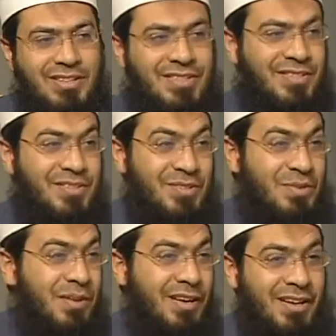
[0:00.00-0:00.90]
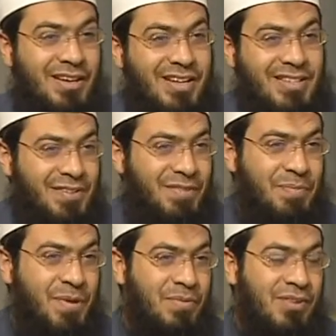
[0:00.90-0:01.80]
So subhanAllah, some of the
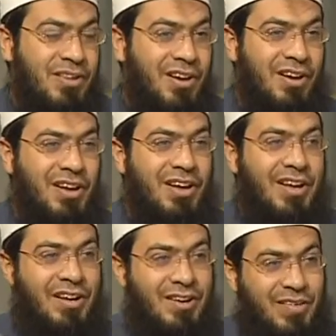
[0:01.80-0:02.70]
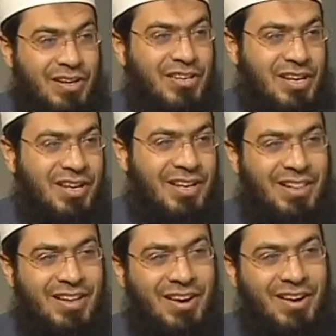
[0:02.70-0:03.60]
people, they are rushing
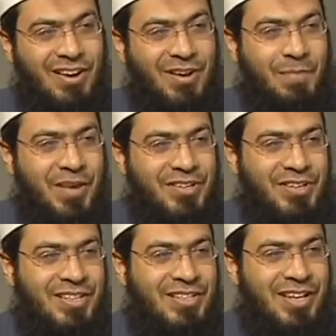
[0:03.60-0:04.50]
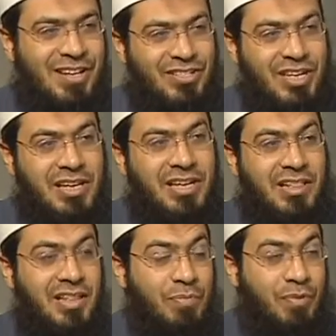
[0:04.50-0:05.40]
and they are not patient in
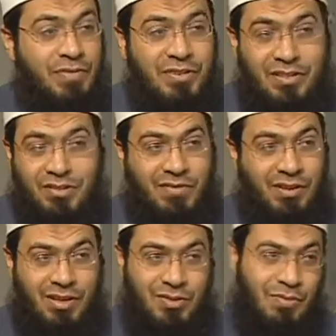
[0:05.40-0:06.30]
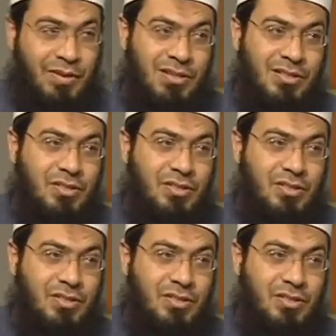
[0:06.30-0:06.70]
taking the provisions of Allah subhanahu wa ta'ala.